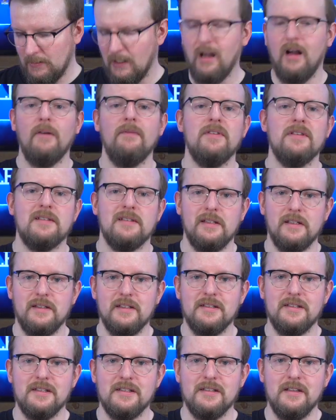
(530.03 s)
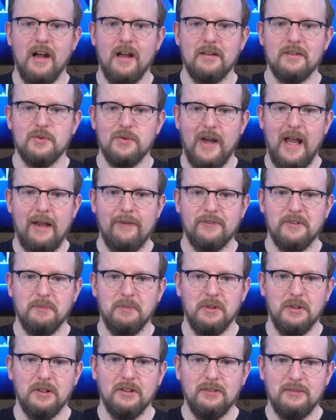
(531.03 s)
Obviously, this is not
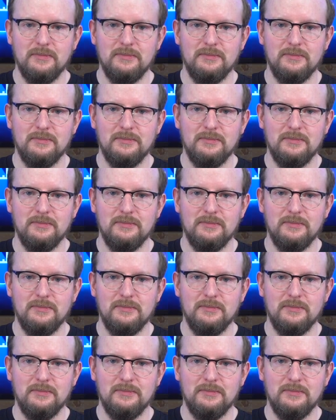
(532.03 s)
draftable.